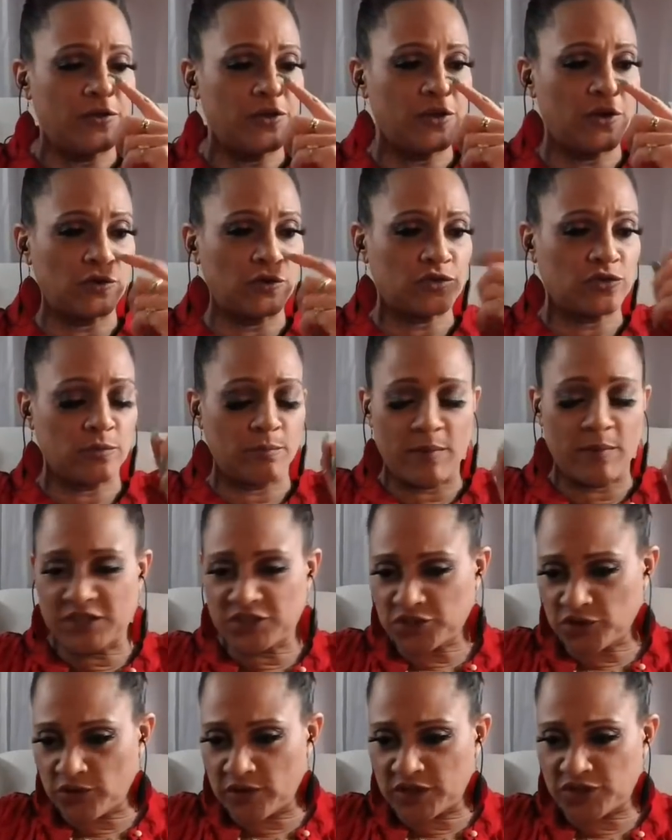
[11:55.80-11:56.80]
you know, to make
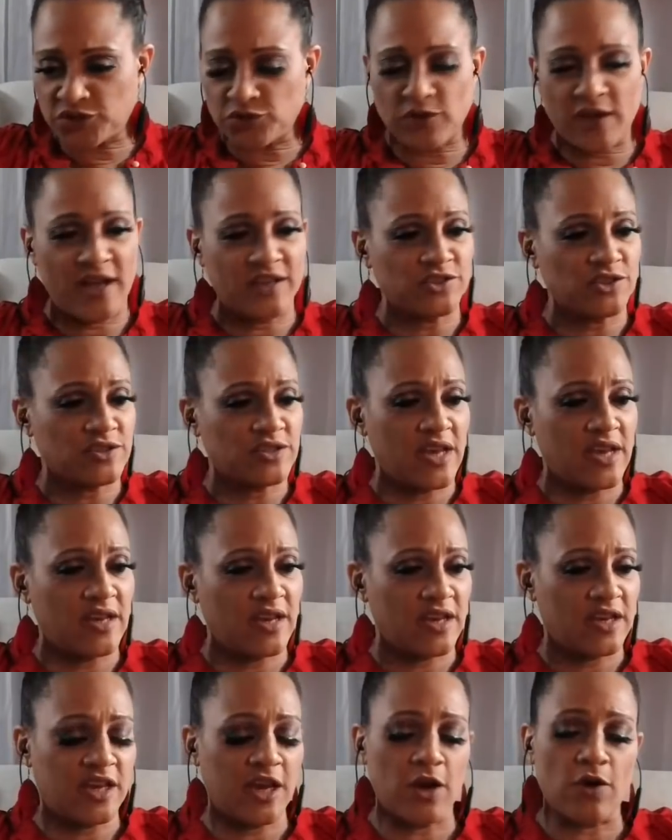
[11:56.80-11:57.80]
sure that you guys are
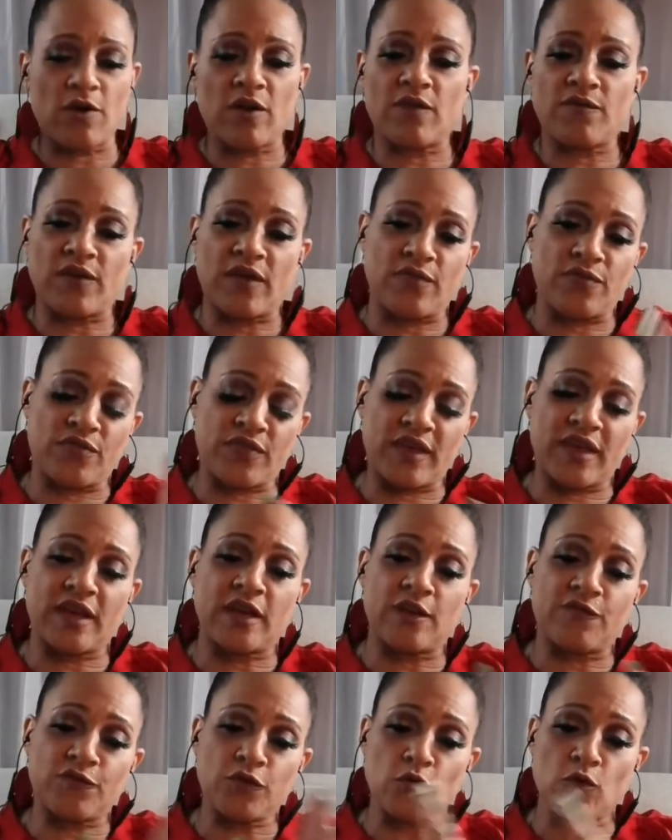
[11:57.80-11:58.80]
taken care of. And
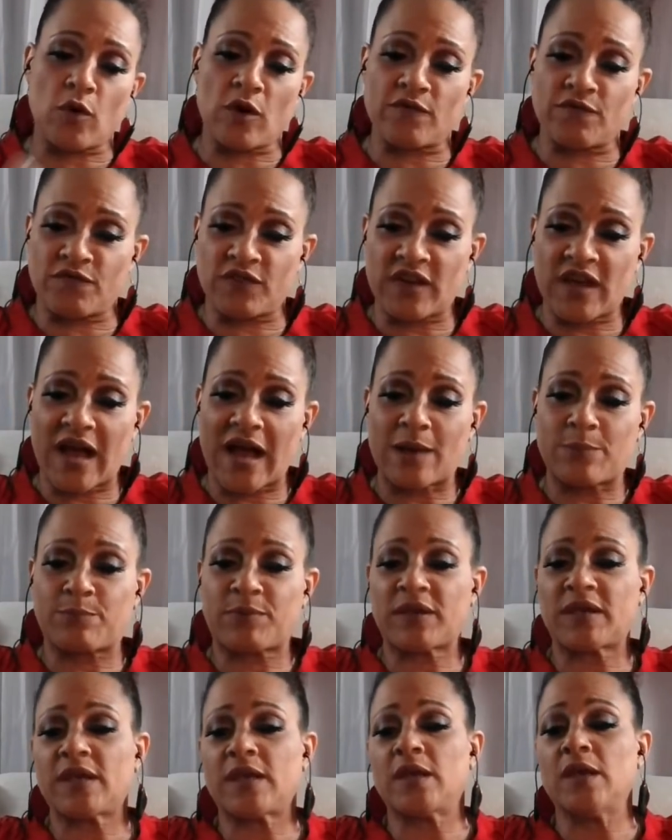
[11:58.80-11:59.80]
then if you are
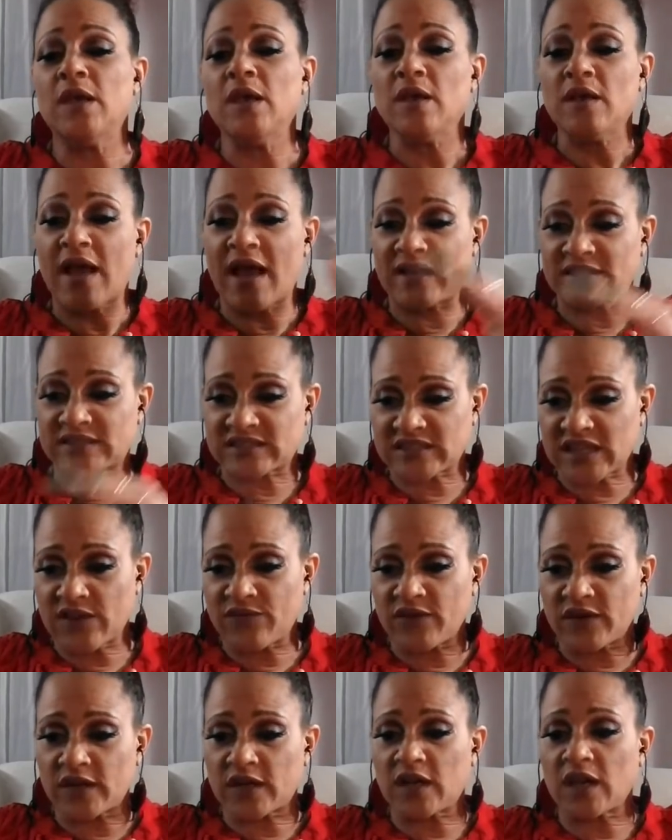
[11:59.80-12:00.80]
VIP at
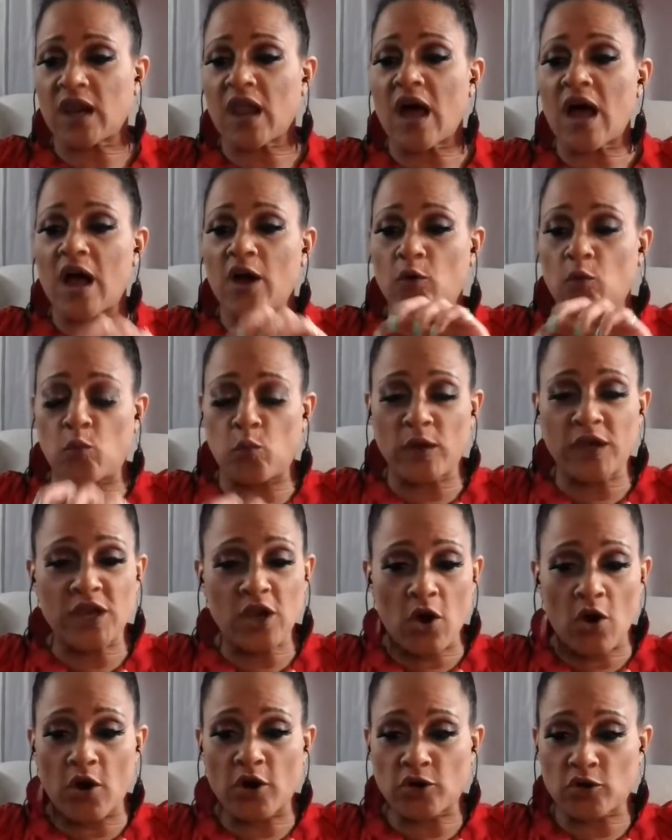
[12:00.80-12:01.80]
7 o'clock,
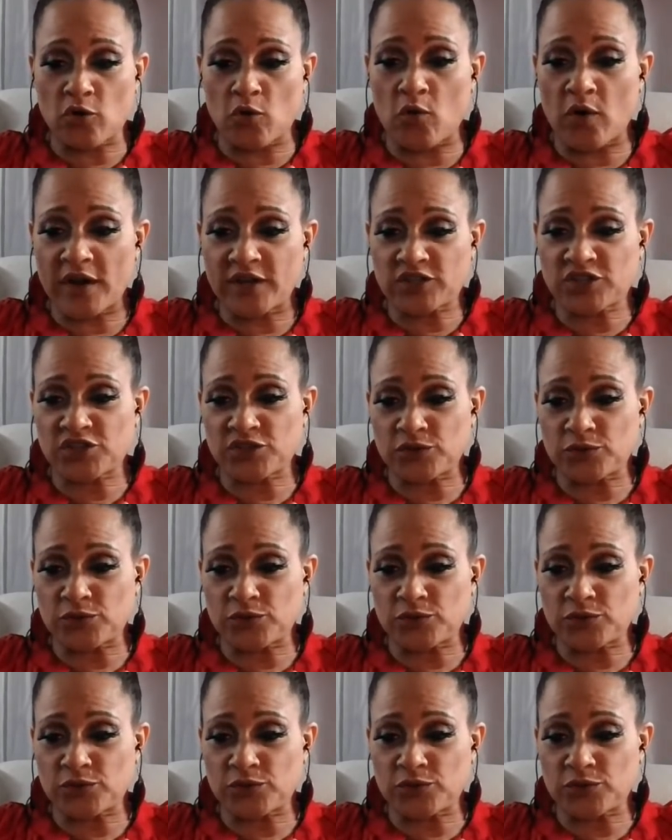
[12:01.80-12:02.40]
we are going